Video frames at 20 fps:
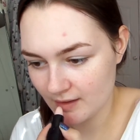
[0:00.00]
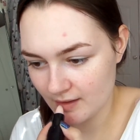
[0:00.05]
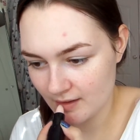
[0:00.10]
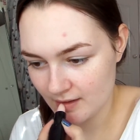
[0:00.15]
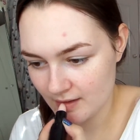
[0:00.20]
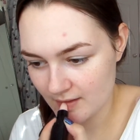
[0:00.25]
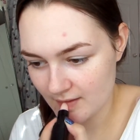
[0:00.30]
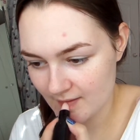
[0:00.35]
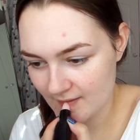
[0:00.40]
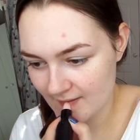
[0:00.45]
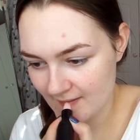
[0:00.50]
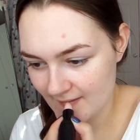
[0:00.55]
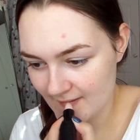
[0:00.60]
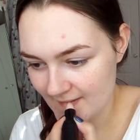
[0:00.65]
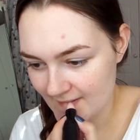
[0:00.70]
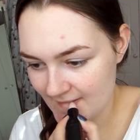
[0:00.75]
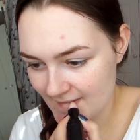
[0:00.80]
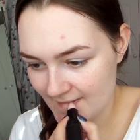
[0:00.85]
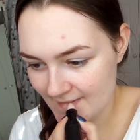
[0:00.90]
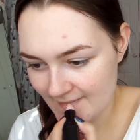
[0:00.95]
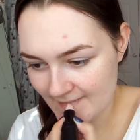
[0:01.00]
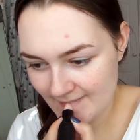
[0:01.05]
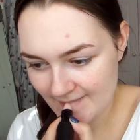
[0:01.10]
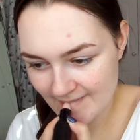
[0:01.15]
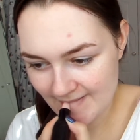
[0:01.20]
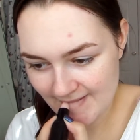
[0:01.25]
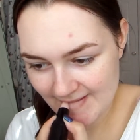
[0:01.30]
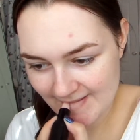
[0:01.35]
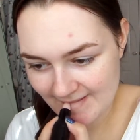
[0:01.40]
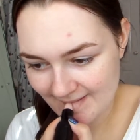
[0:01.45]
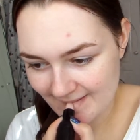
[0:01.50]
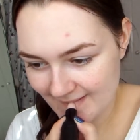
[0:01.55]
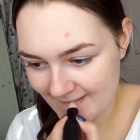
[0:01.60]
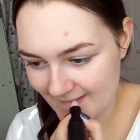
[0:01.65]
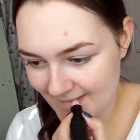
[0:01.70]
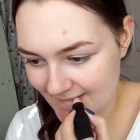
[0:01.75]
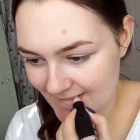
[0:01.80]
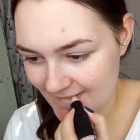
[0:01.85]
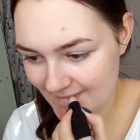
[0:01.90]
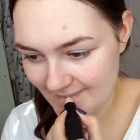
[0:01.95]

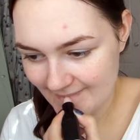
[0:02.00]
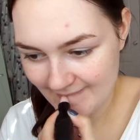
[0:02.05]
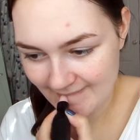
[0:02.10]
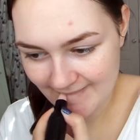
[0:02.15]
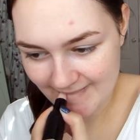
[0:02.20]
(silence)